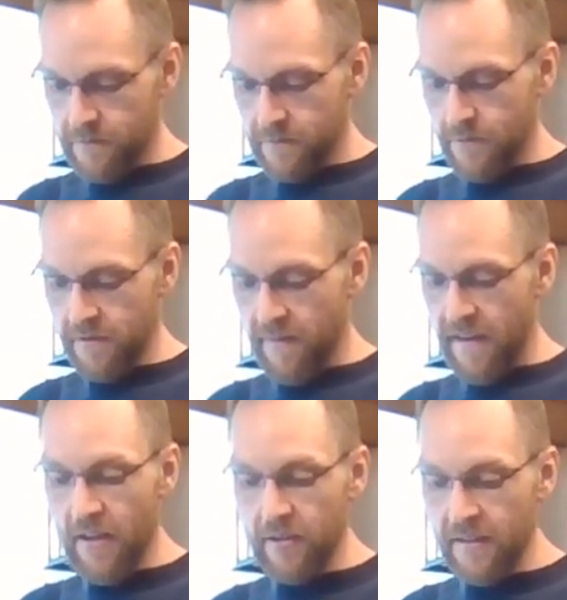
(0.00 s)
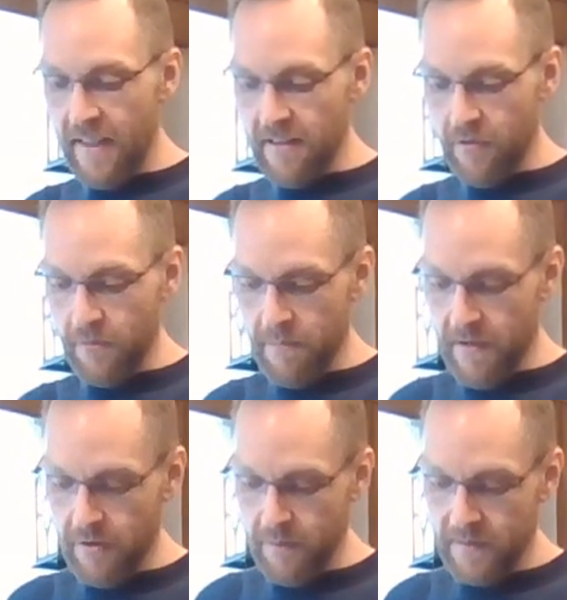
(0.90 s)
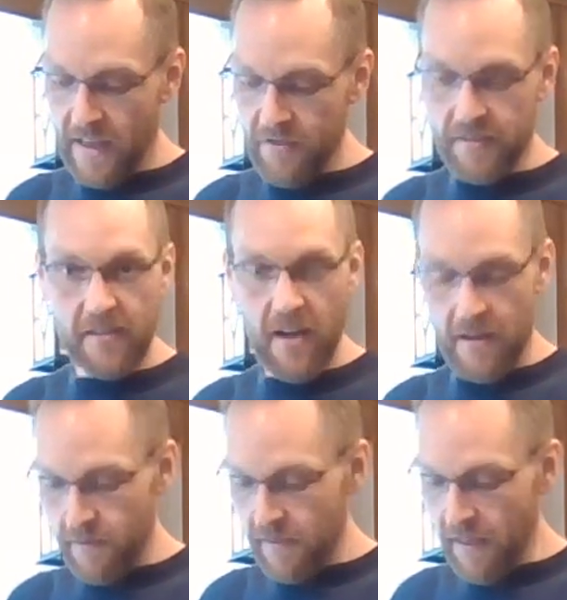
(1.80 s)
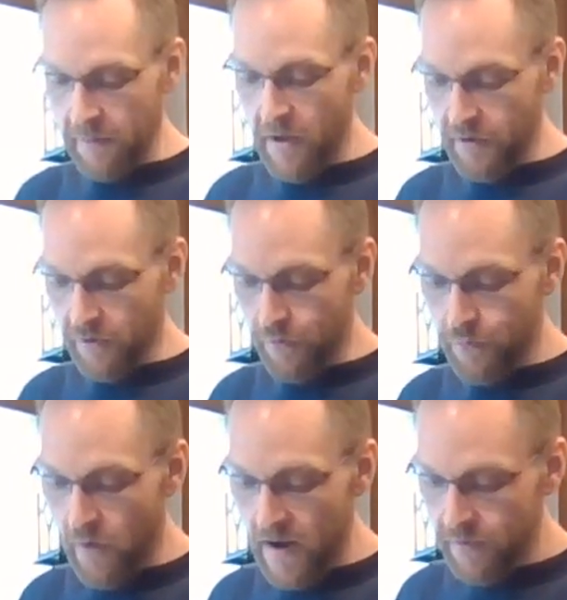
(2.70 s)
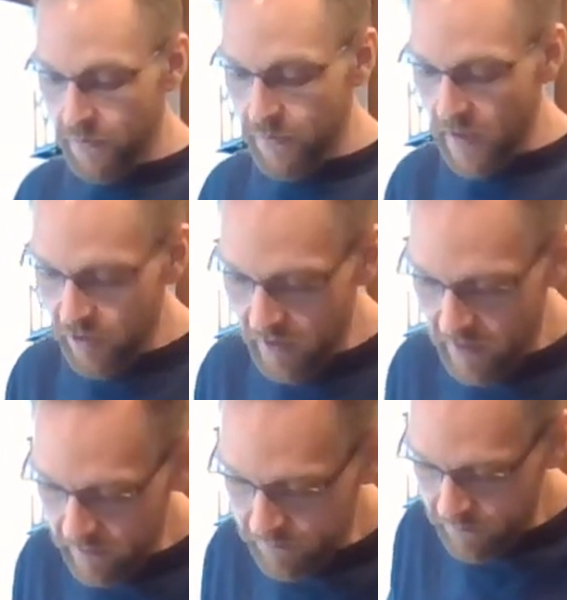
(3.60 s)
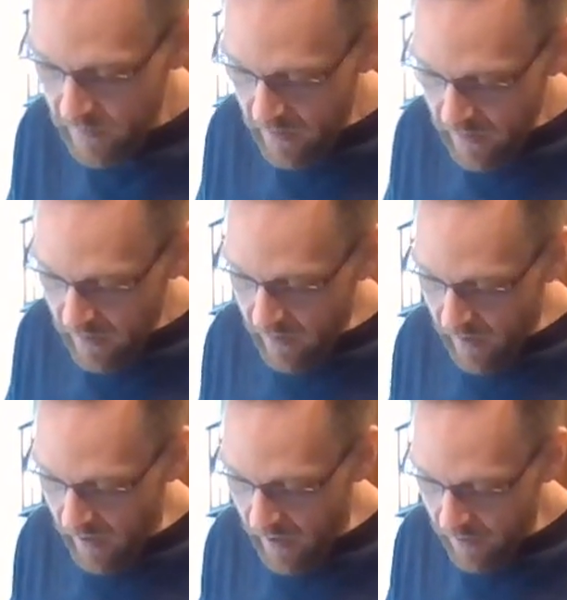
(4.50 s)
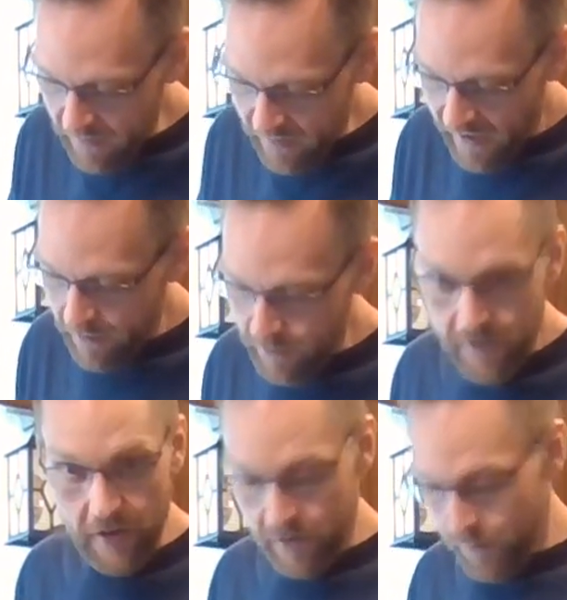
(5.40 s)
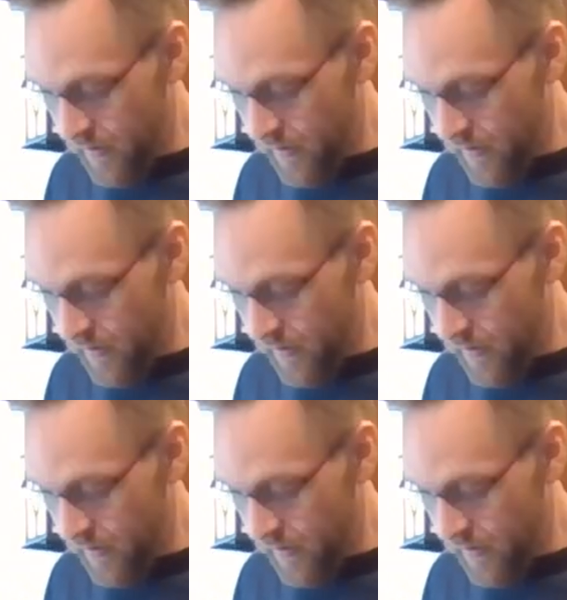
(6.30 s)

Of course, if I held it down a little bit better, but that just cut like butter right through that chicken. The camera's not going to